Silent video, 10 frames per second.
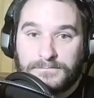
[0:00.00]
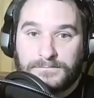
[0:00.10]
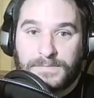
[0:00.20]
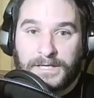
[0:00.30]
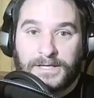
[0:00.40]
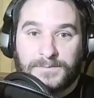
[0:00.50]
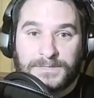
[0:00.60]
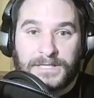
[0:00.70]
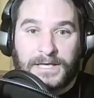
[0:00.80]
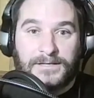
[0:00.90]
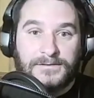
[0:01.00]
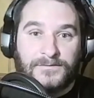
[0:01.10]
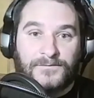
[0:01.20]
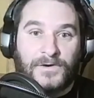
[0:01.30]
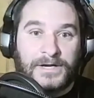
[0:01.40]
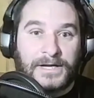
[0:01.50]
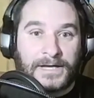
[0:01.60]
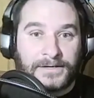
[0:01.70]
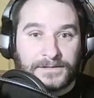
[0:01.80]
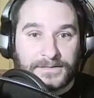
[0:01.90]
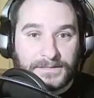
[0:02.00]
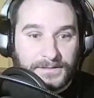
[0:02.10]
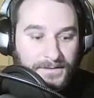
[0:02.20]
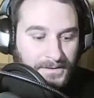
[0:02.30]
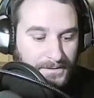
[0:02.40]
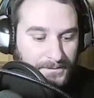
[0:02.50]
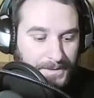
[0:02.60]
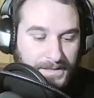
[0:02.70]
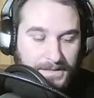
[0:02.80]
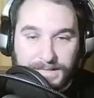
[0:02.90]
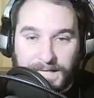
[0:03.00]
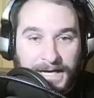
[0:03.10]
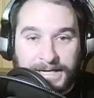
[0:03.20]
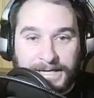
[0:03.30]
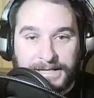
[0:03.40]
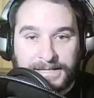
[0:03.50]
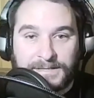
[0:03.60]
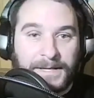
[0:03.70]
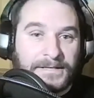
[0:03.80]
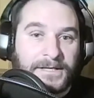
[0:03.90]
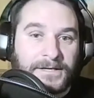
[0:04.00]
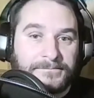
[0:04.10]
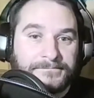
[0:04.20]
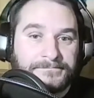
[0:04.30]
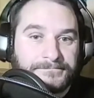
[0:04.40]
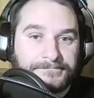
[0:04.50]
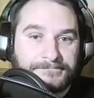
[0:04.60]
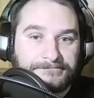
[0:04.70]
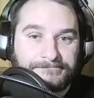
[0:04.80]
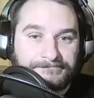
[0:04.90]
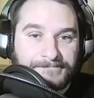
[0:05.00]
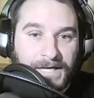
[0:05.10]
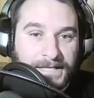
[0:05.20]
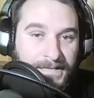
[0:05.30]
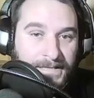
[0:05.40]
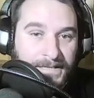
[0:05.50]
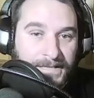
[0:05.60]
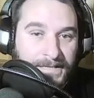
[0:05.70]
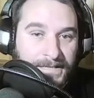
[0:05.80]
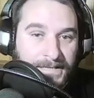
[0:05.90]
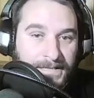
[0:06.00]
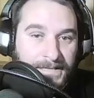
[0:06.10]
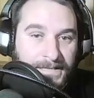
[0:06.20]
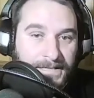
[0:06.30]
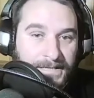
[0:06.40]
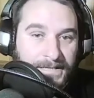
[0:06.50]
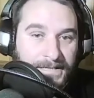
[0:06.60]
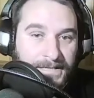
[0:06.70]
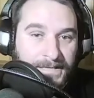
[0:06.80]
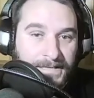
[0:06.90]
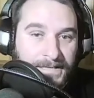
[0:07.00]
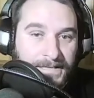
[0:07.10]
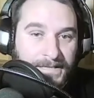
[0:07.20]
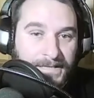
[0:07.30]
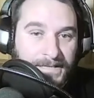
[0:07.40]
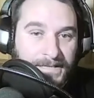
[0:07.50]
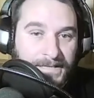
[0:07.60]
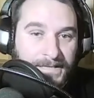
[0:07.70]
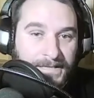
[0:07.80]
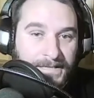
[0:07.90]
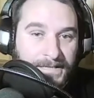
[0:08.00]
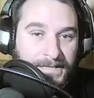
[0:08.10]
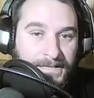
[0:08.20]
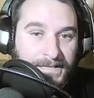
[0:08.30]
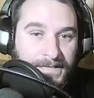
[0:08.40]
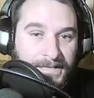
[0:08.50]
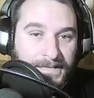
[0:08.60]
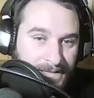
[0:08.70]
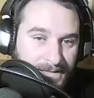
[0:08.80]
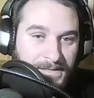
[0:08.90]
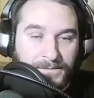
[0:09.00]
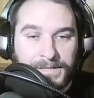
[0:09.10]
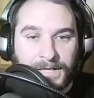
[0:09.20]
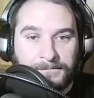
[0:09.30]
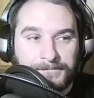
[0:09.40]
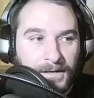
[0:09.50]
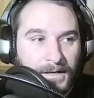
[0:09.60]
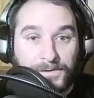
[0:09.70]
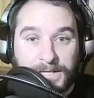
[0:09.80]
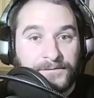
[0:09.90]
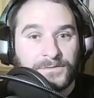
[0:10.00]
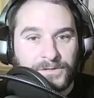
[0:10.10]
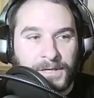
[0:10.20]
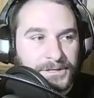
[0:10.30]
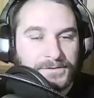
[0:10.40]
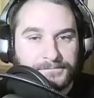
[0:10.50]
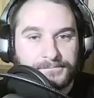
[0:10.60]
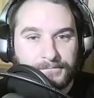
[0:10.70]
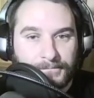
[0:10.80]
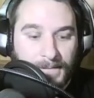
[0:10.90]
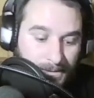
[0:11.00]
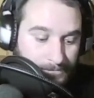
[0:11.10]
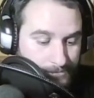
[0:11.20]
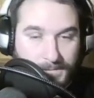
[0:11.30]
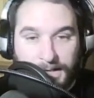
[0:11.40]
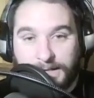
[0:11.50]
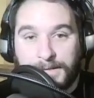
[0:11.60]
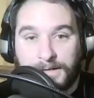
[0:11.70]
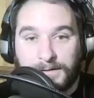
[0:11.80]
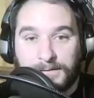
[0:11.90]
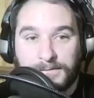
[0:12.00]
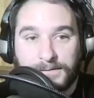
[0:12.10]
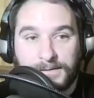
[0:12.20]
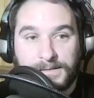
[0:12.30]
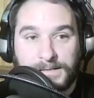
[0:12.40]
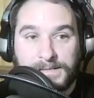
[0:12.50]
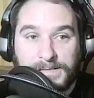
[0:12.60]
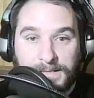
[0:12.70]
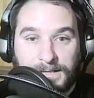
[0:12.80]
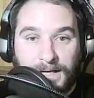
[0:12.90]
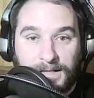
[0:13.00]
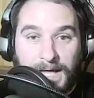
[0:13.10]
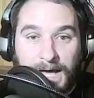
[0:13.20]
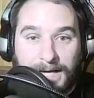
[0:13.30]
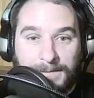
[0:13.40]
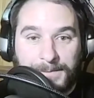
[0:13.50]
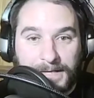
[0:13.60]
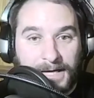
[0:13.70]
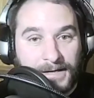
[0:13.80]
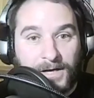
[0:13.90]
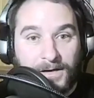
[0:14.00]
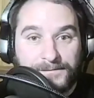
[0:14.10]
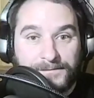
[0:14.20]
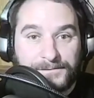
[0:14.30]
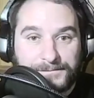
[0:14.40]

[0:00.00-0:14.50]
They upset the 49ers because I didn't expect them to win this game. I thought that defense was too much. And it ended up being a lot, but not enough.